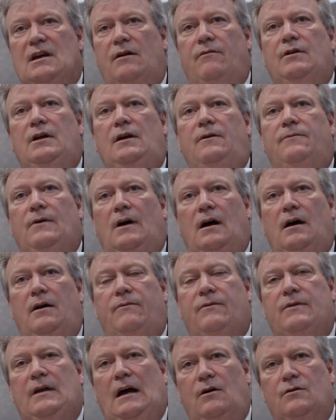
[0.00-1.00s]

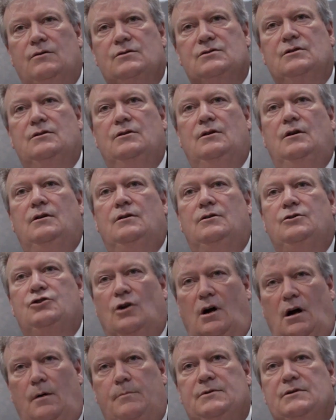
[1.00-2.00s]
75,000
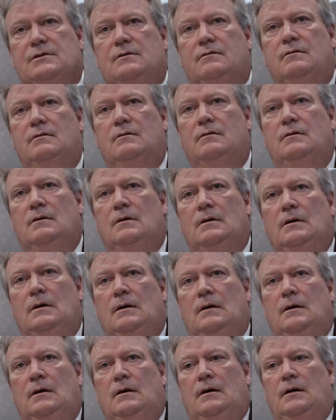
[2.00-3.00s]
jobs
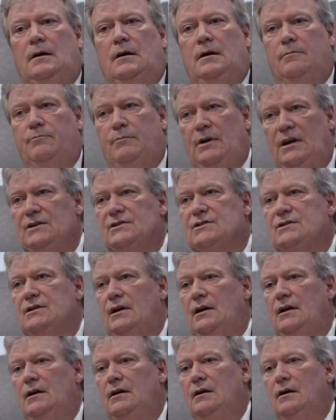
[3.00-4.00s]
in
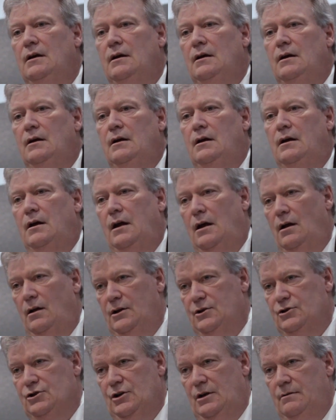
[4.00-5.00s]
BC in
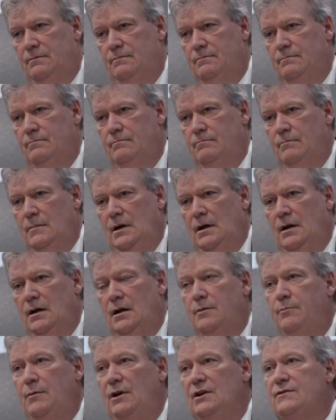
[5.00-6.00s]
LNG.
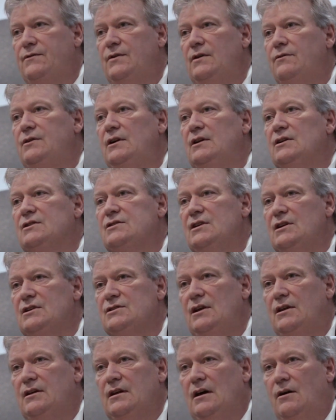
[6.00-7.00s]
It means 50 to
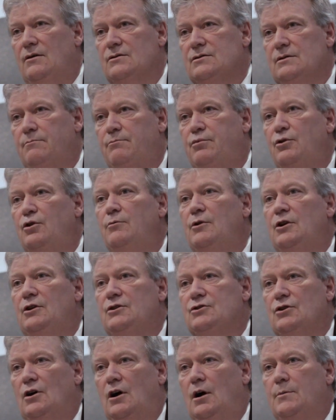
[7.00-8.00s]
60,000
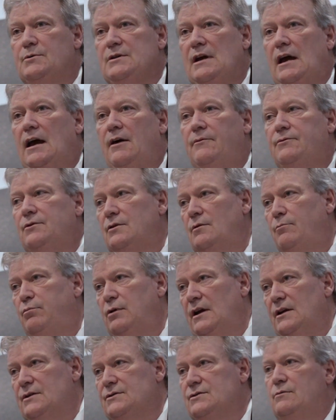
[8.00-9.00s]
permanent jobs after the
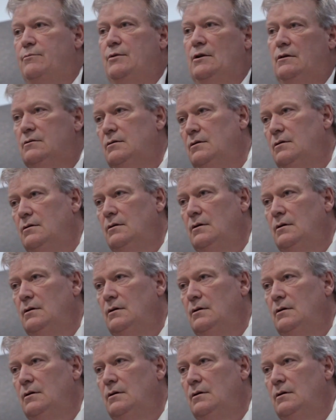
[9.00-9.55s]
plants are built.